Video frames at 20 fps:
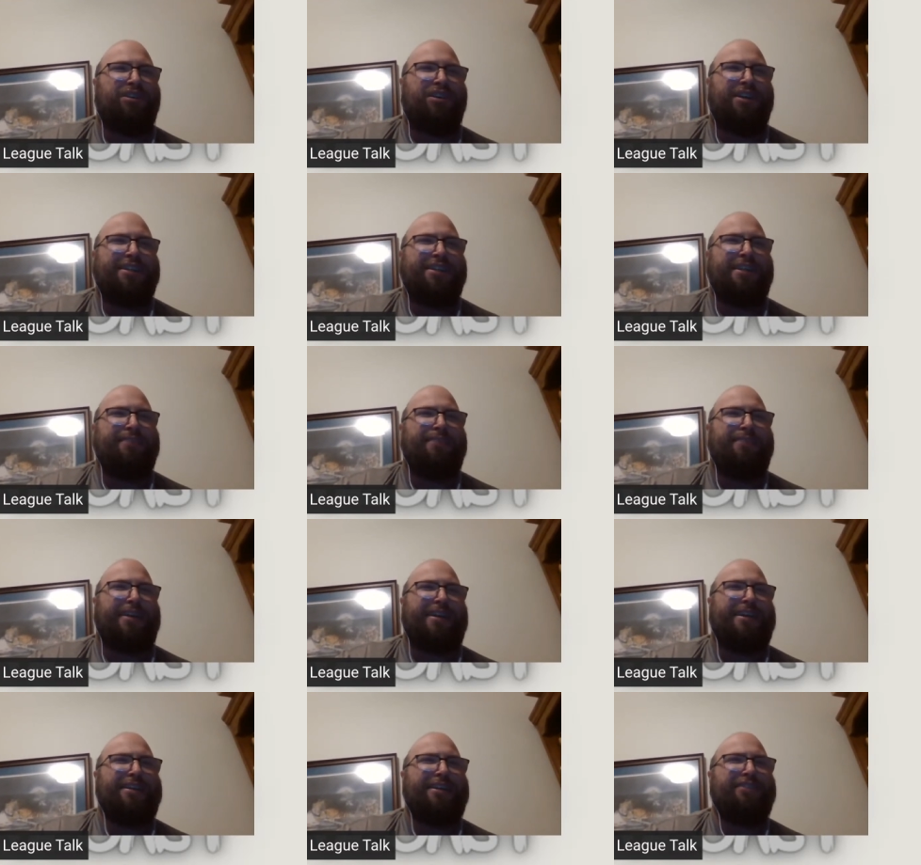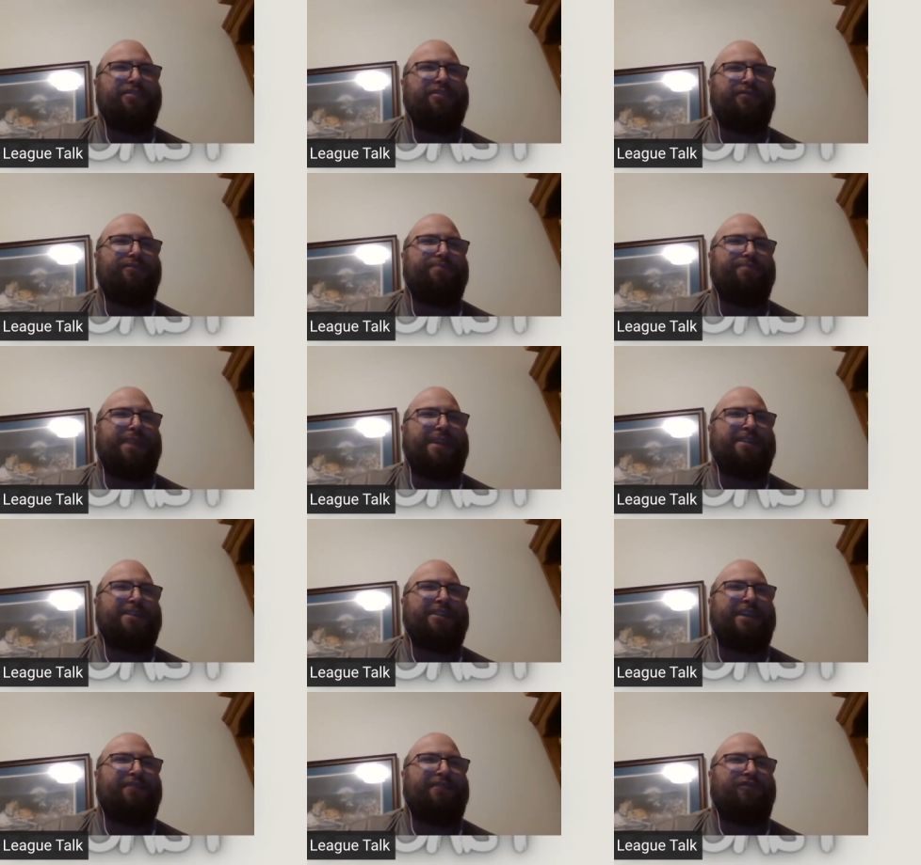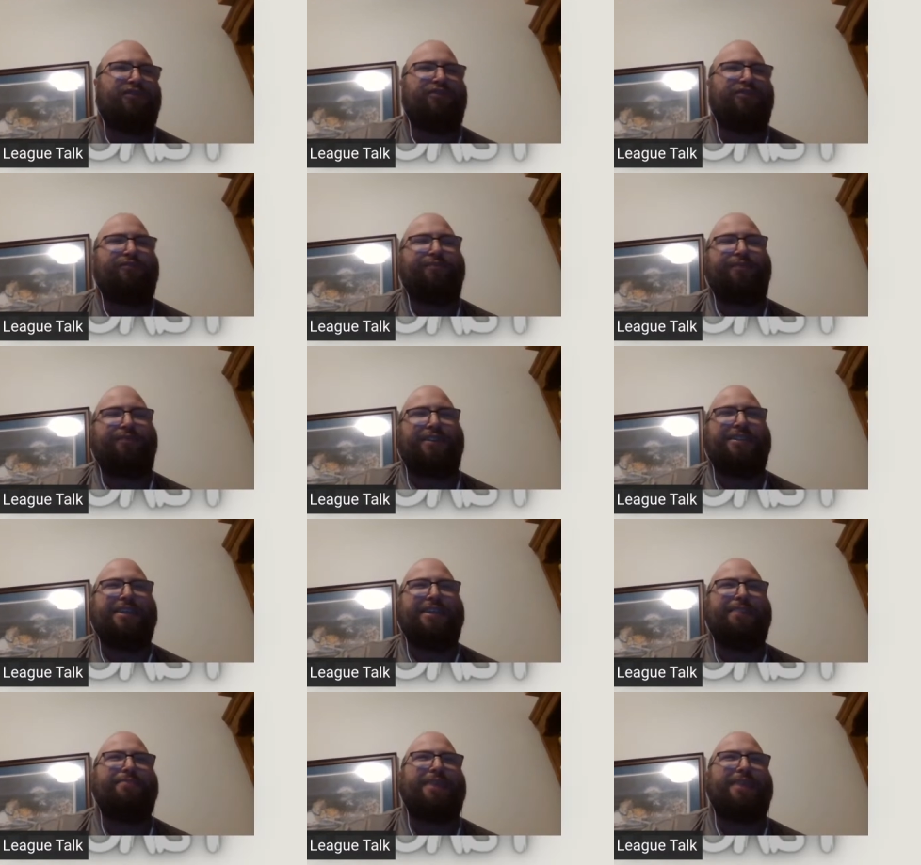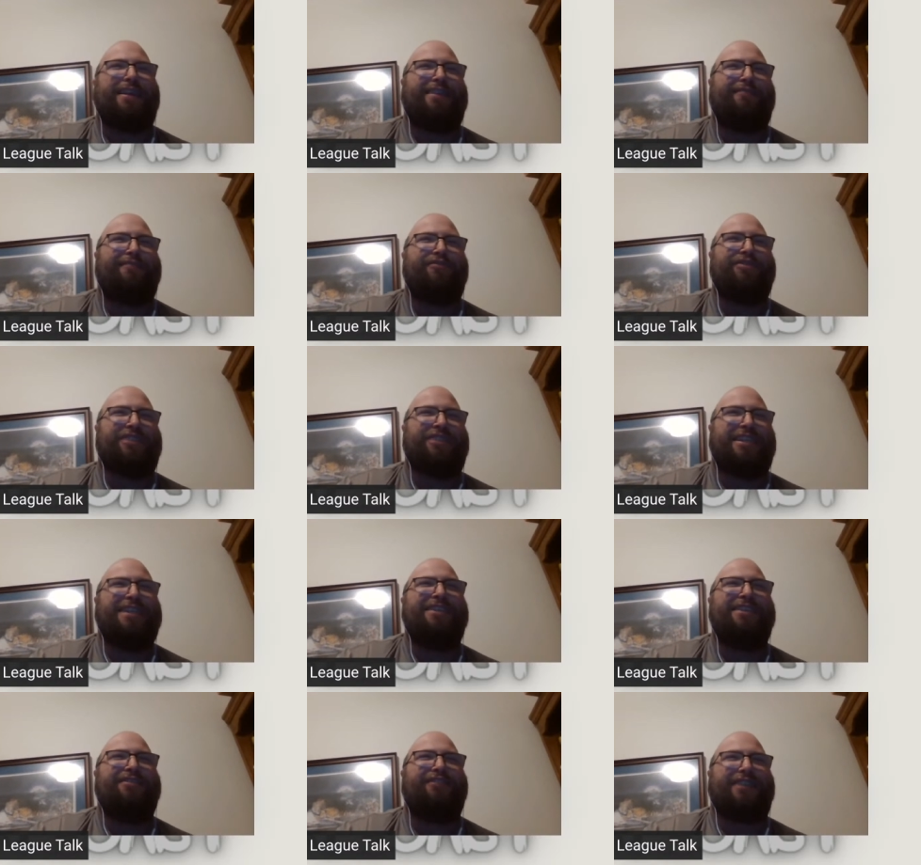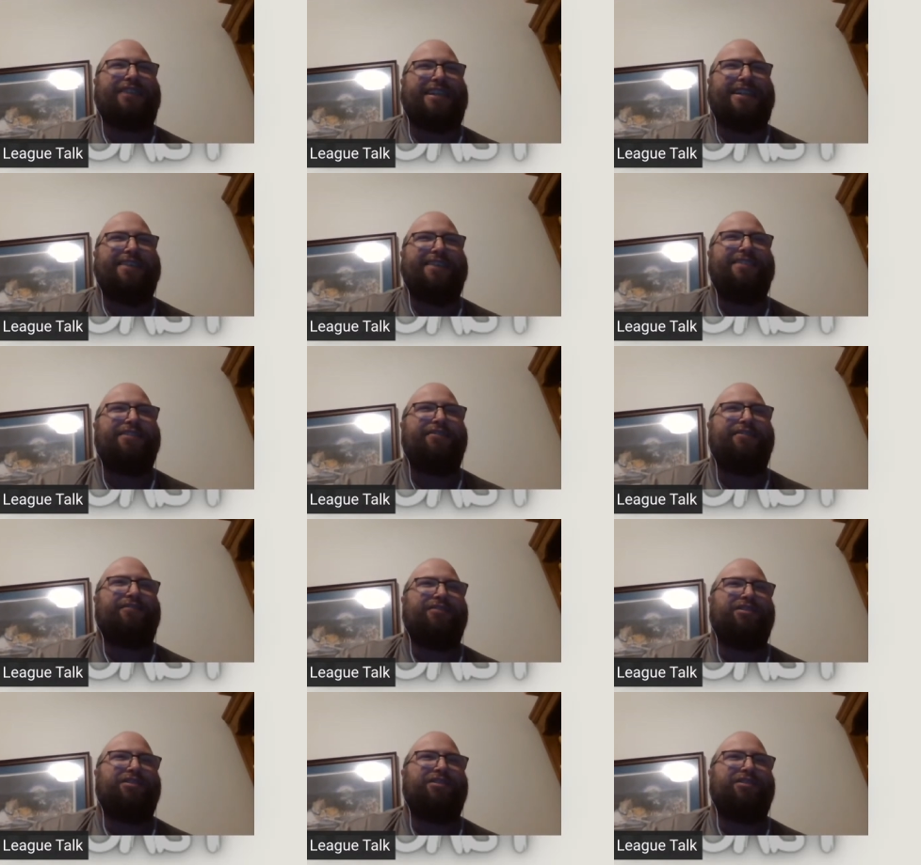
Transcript: a team that he's based at, well, a team that was in the league,